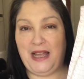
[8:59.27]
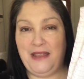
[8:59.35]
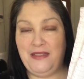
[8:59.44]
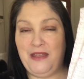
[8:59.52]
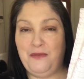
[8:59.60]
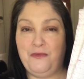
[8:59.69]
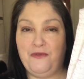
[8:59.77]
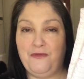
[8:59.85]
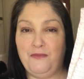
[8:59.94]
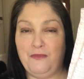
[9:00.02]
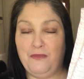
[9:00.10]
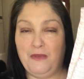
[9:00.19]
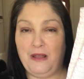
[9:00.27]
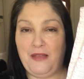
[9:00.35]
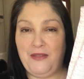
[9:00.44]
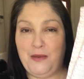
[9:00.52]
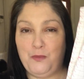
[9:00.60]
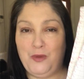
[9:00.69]
and
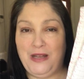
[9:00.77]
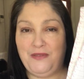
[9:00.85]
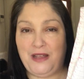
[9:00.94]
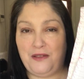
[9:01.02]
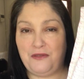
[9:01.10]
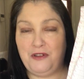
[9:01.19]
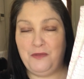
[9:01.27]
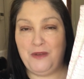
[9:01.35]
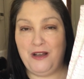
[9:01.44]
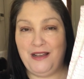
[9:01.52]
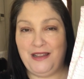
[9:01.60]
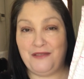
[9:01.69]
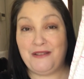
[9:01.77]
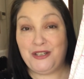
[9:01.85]
then weave that through my thread